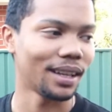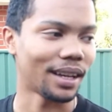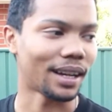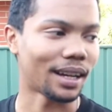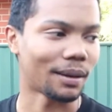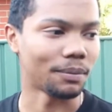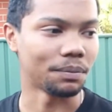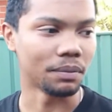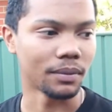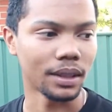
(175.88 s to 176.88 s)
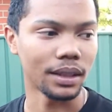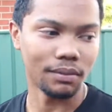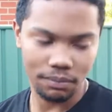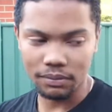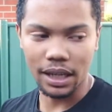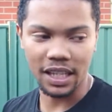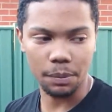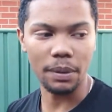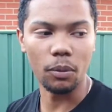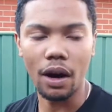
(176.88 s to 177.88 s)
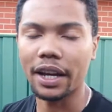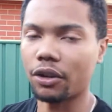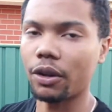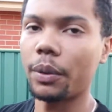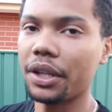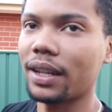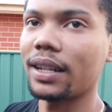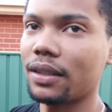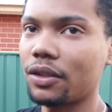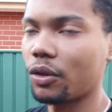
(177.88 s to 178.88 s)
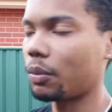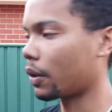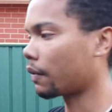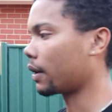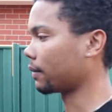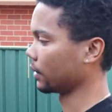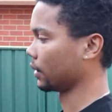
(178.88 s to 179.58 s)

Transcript: Um, it's a bit more accurate when you connect it to the blow valve.